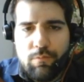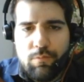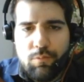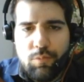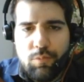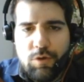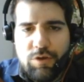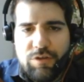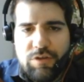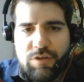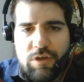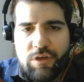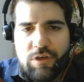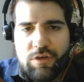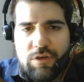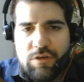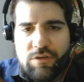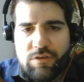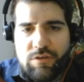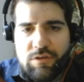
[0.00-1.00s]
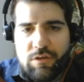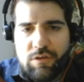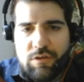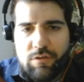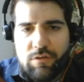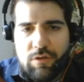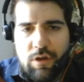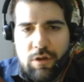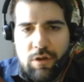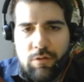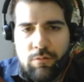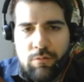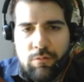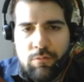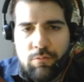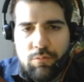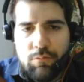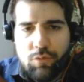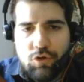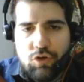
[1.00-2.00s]
b6, and
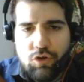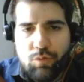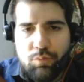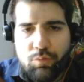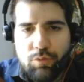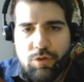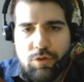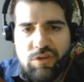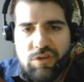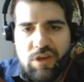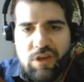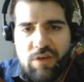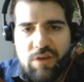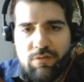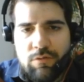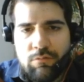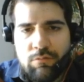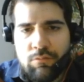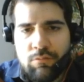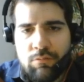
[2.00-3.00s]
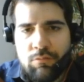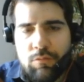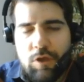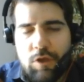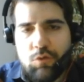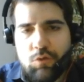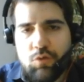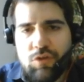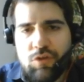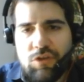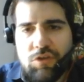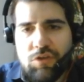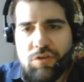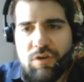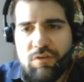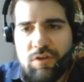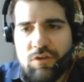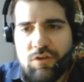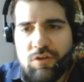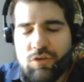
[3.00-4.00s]
then bishop b7, knight to
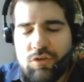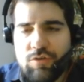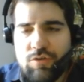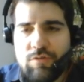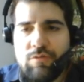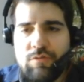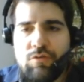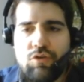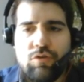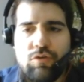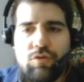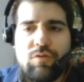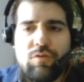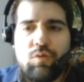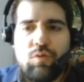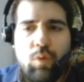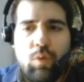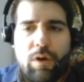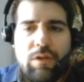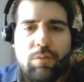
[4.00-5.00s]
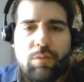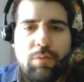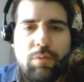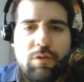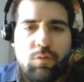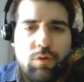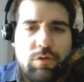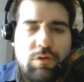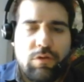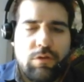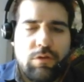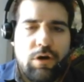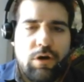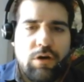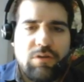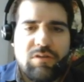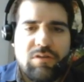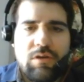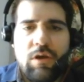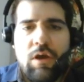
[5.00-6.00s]
d7, and just wait a bit what he
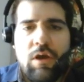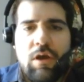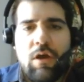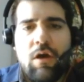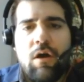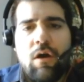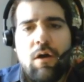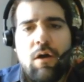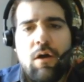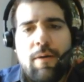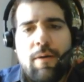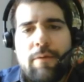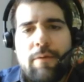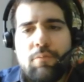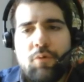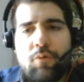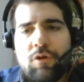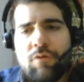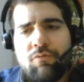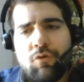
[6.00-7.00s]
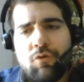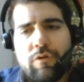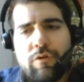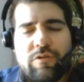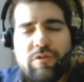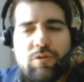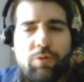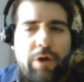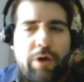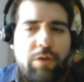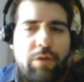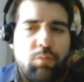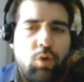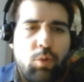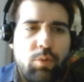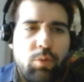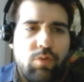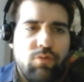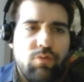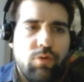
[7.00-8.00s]
does. But I thought it's the right
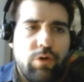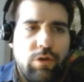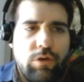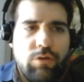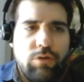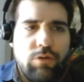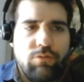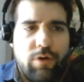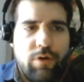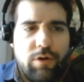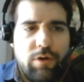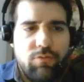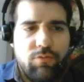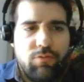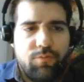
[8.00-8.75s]
moment for e5.